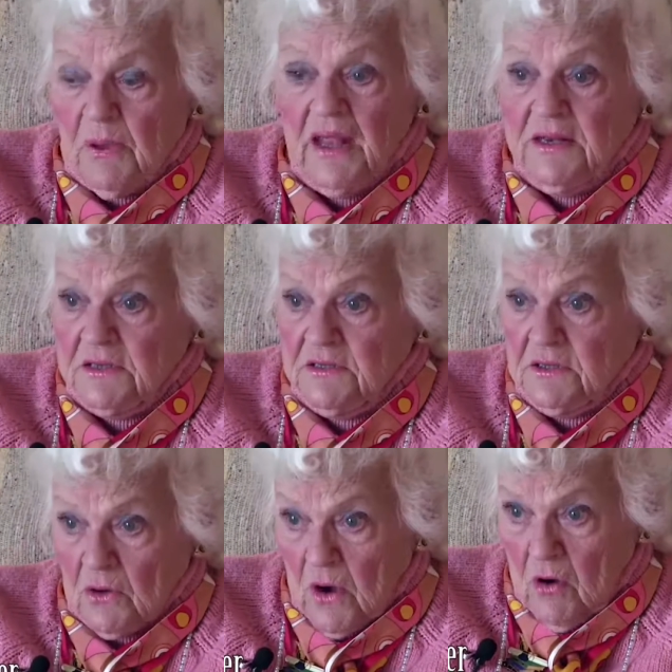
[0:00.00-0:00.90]
painted, you
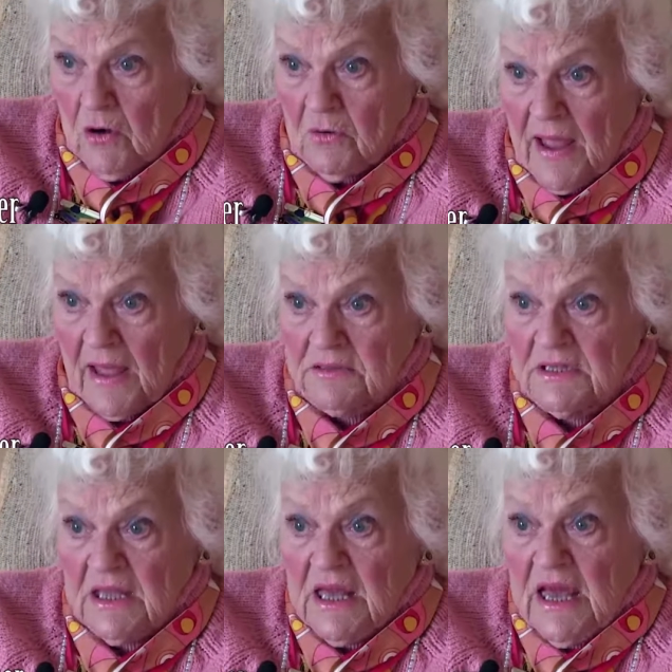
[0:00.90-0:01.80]
know, all around.
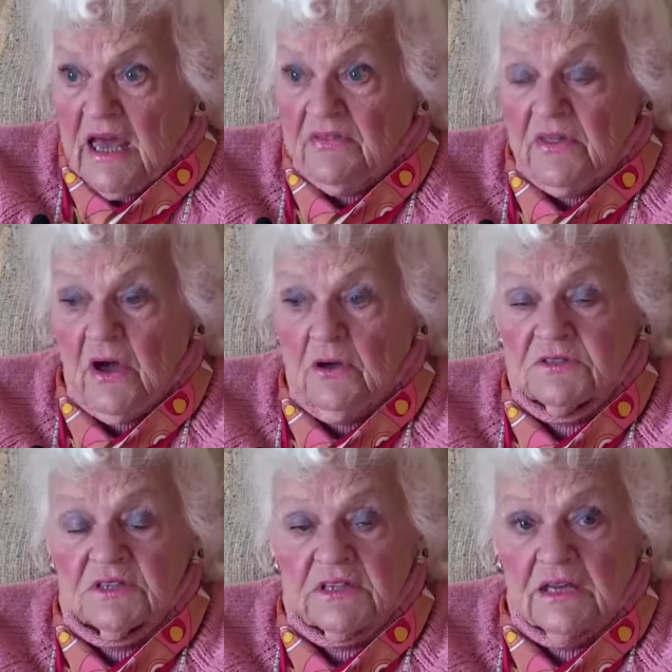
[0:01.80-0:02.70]
And the
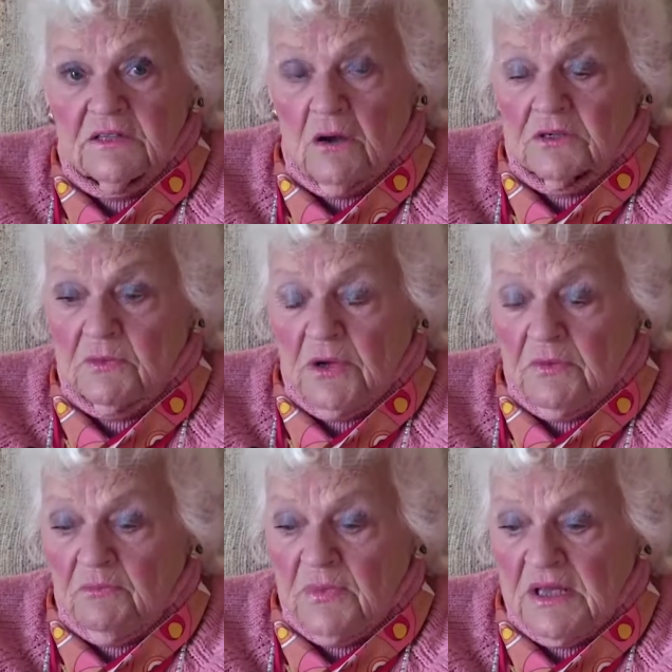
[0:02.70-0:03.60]
house that I talked
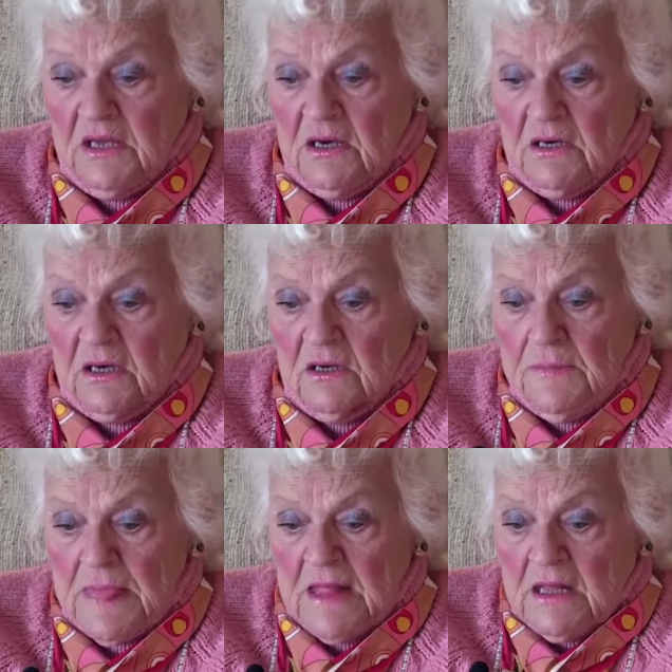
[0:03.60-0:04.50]
about being uh,
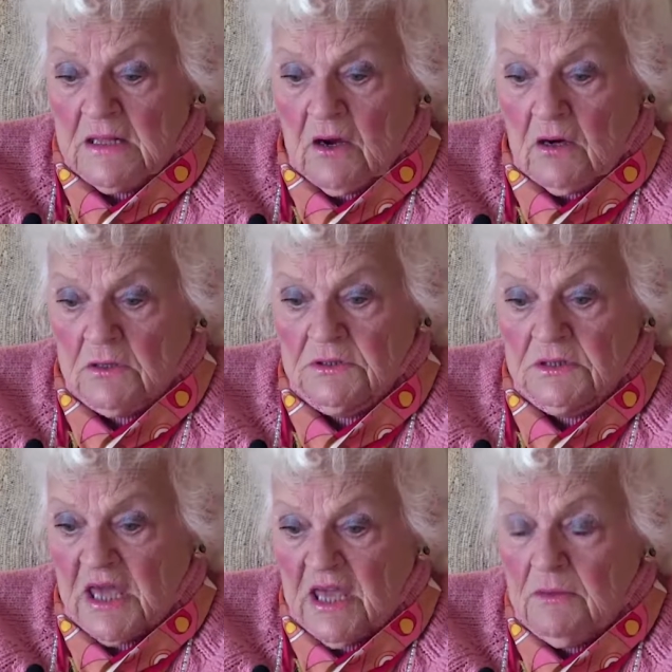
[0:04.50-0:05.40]
on
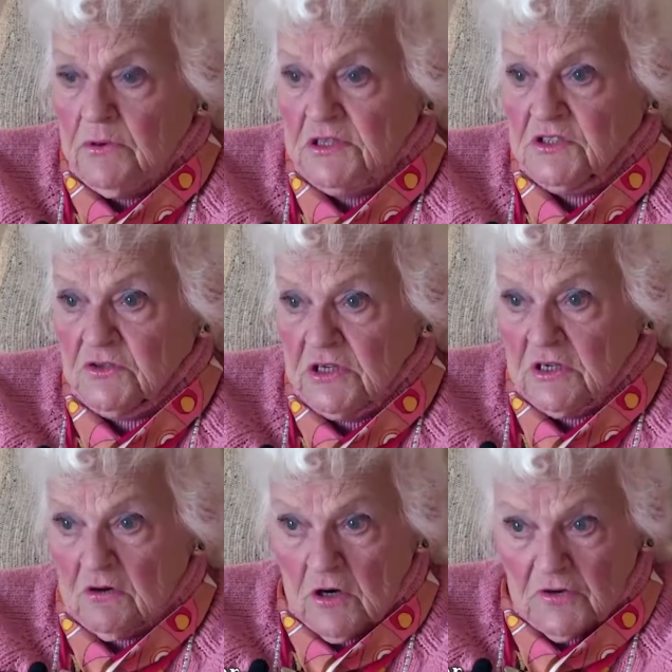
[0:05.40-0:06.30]
Cambridge Street
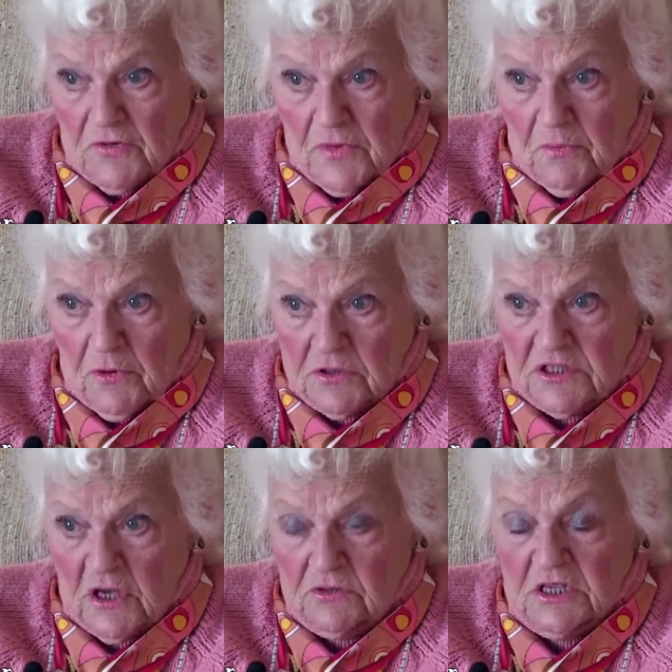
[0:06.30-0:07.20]
across from the Brooks
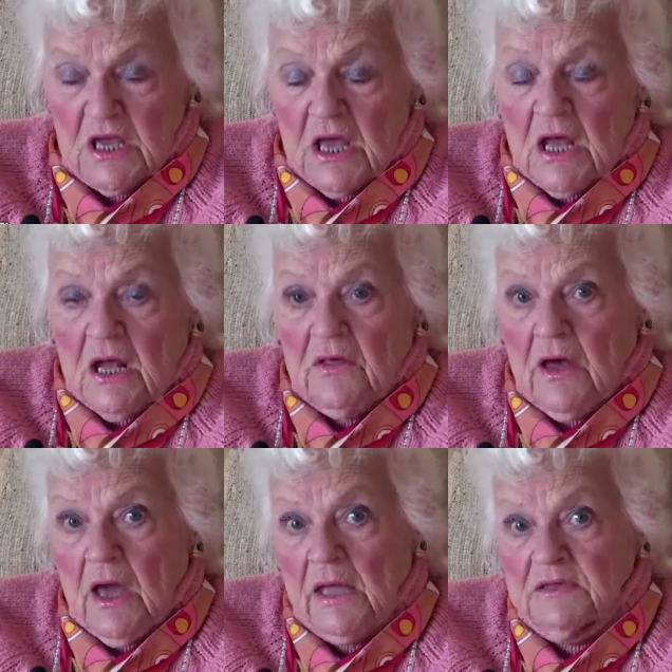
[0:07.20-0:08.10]
house
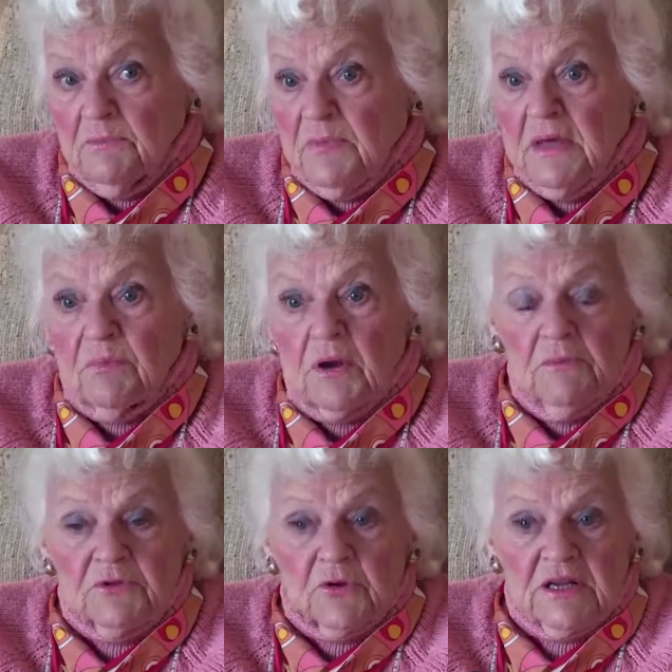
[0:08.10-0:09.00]
had the big
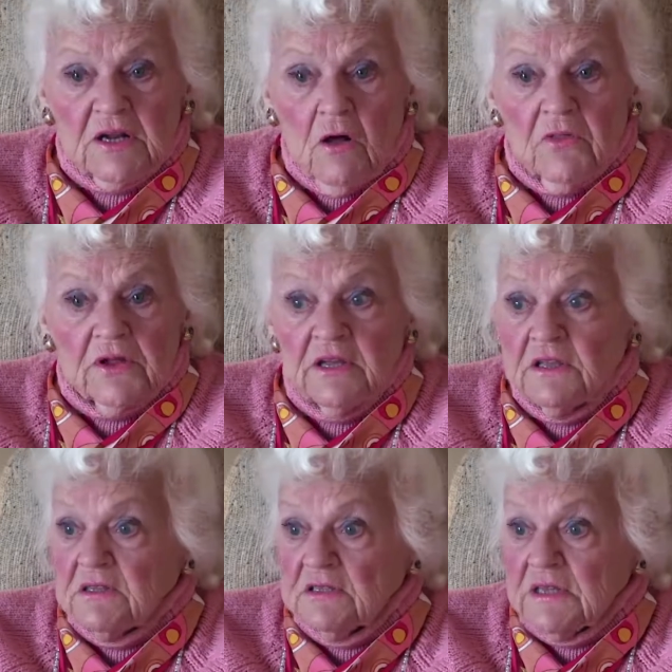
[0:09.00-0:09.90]
plum tree and all that
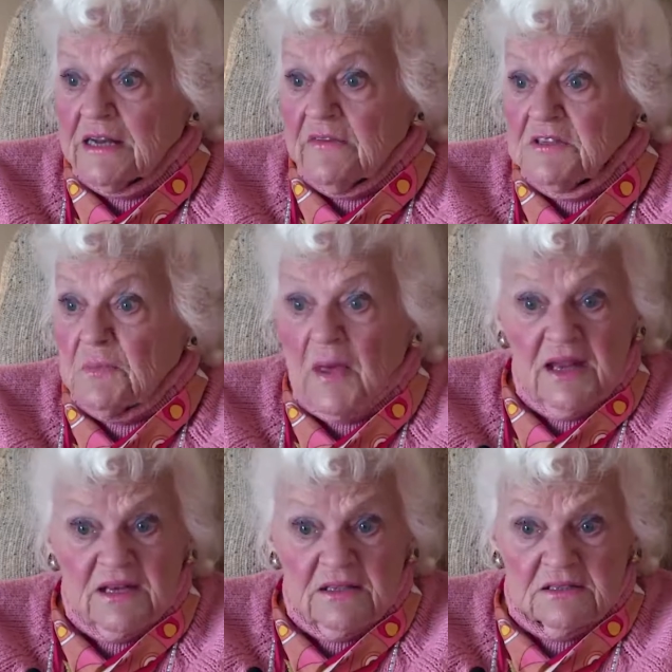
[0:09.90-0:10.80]
in a lot of his
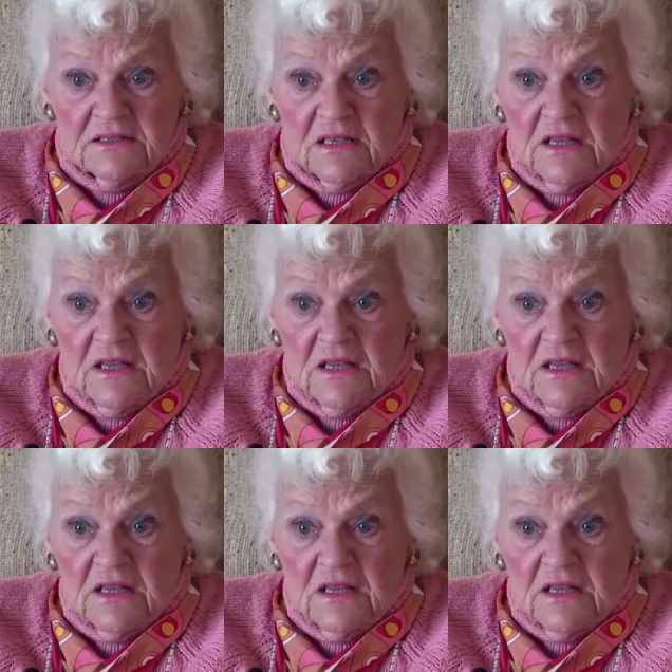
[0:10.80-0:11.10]
paintings.